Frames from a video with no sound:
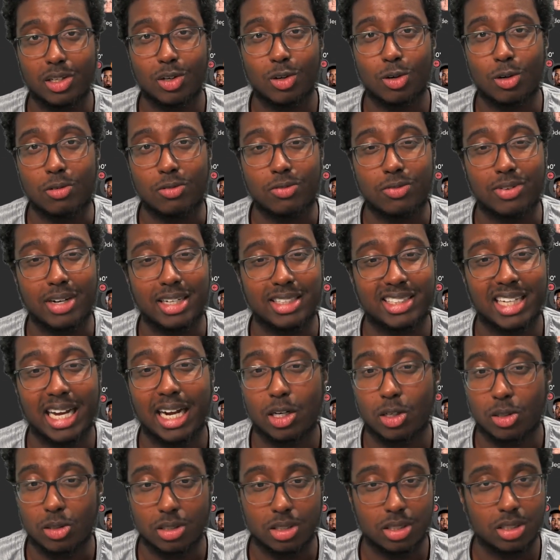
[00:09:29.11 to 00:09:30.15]
of
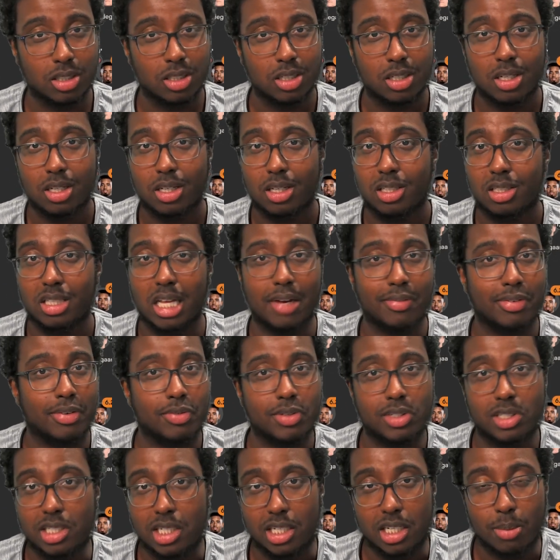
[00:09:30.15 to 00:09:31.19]
attackers I've ever
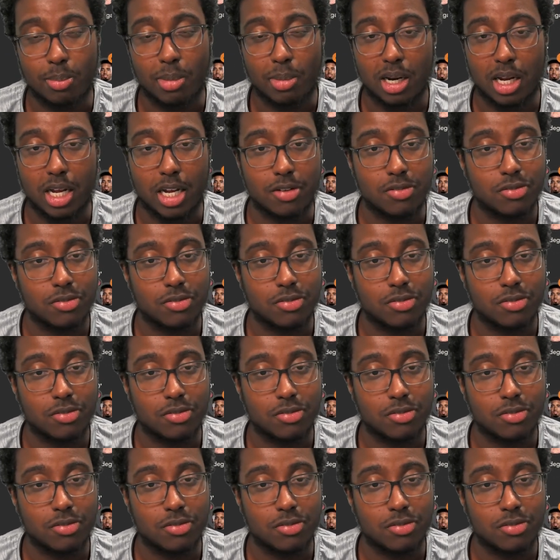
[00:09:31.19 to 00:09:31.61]
seen in my life.